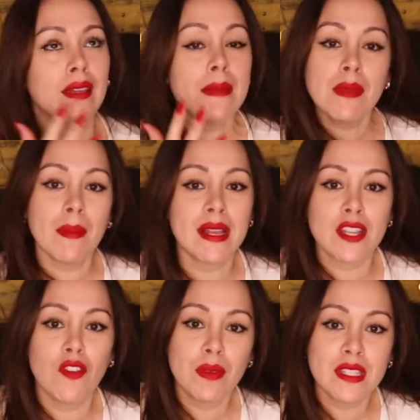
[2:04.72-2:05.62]
keeping
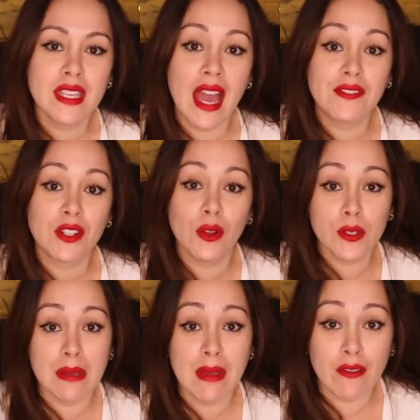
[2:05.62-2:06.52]
myself busy after
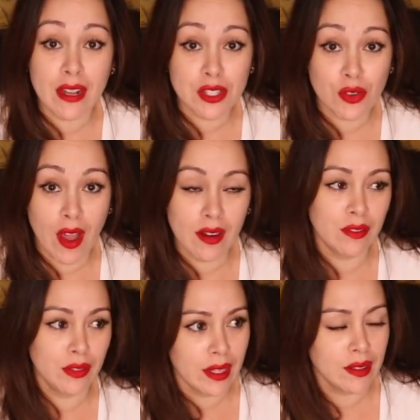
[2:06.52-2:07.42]
closing my restaurant
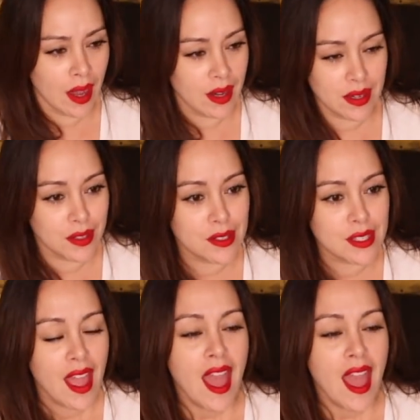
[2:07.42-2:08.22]
of like 9 years.